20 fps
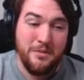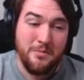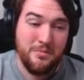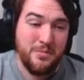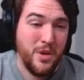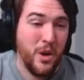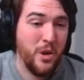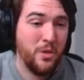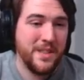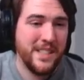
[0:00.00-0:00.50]

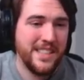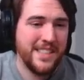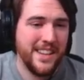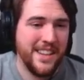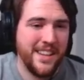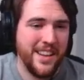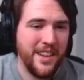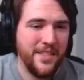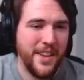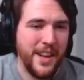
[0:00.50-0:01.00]
No reason
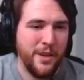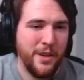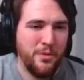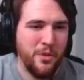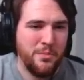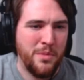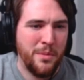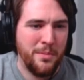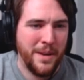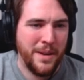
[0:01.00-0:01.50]
to think of
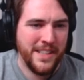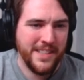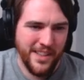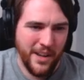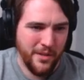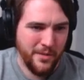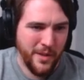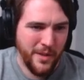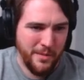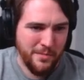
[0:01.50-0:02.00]
anyone but
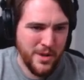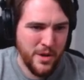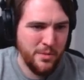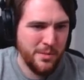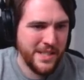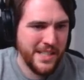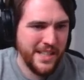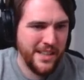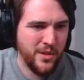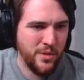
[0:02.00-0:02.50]
myself. I'm too
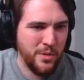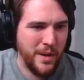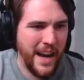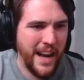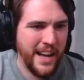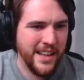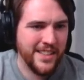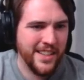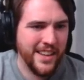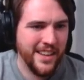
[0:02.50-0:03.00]
busy
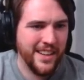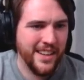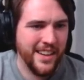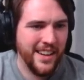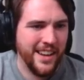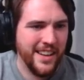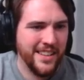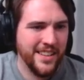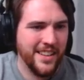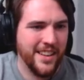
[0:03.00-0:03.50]
crashing
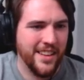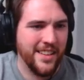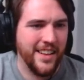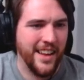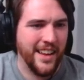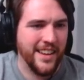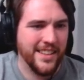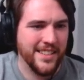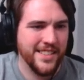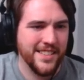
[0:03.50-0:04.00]
into
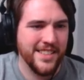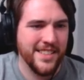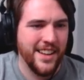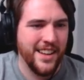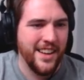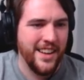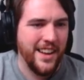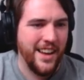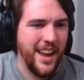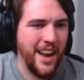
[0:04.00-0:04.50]
things
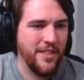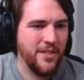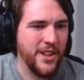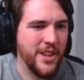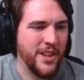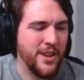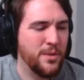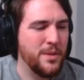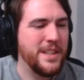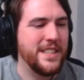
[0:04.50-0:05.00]

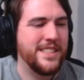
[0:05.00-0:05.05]
every 3